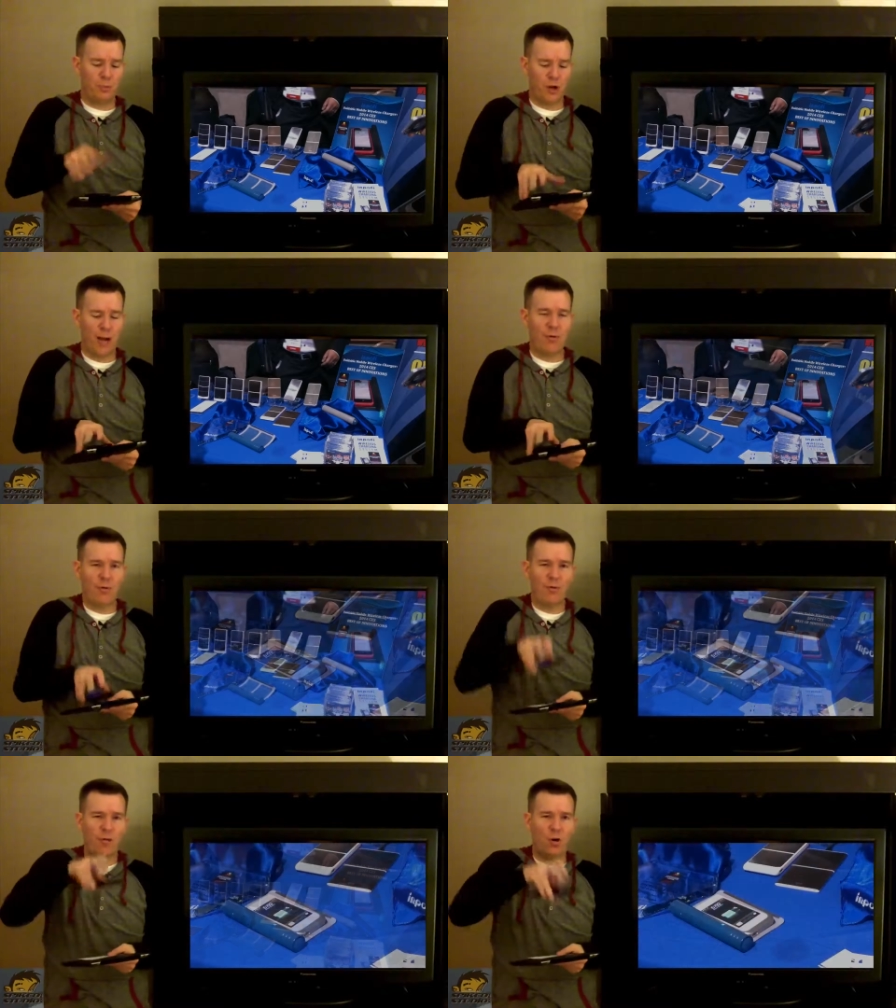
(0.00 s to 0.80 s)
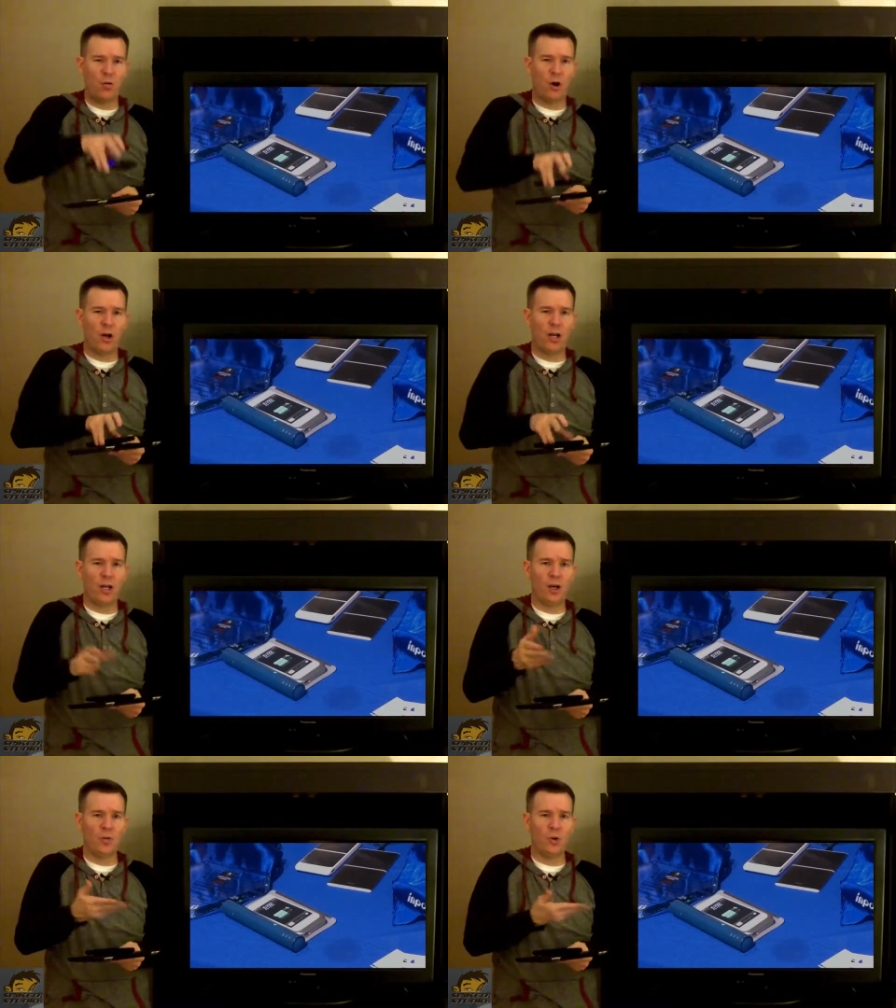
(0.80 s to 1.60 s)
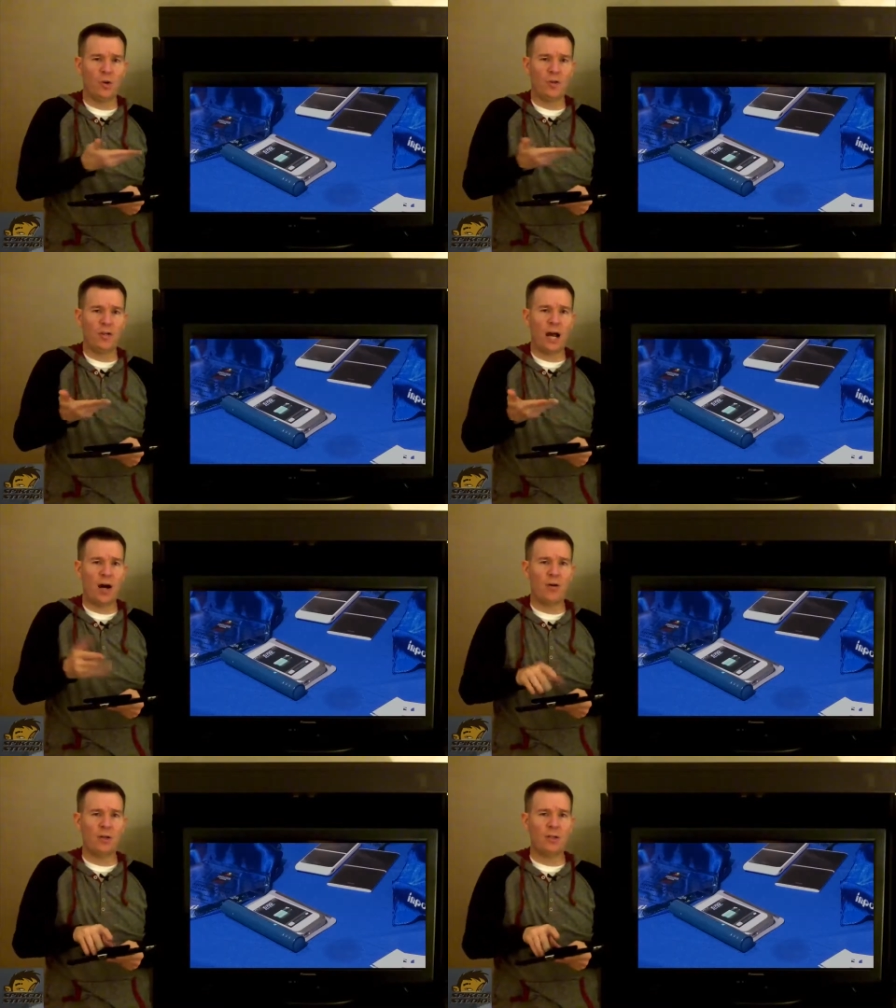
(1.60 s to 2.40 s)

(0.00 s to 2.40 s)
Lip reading: Drop your phone on it and it rolls out.